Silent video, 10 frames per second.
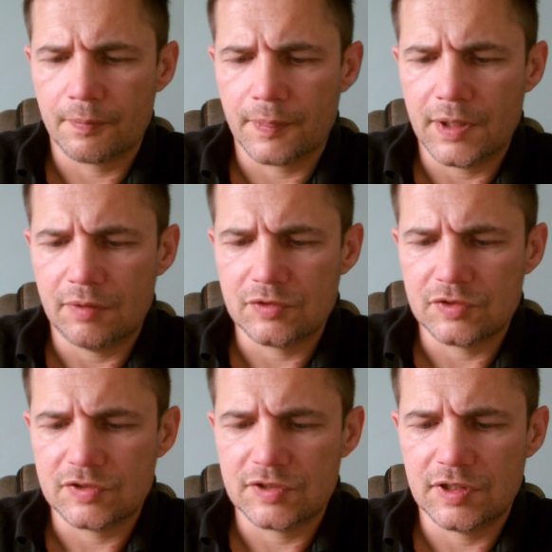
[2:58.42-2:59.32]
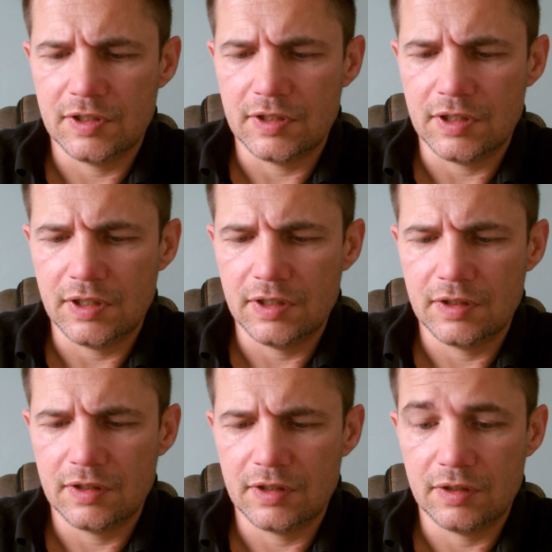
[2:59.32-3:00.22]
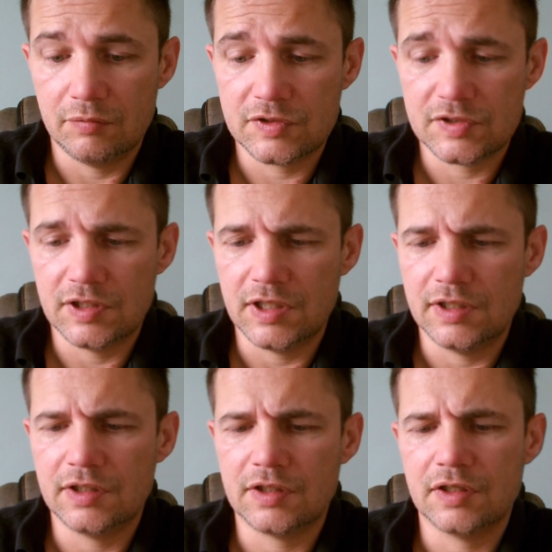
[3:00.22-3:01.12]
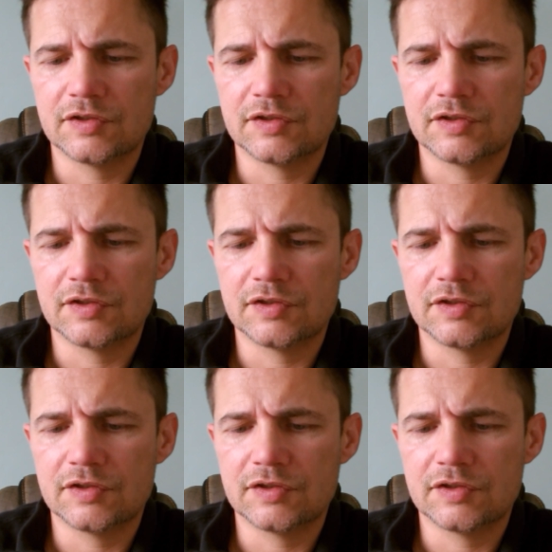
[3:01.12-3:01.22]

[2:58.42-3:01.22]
That was on Sunday, and it was Sunday dinner.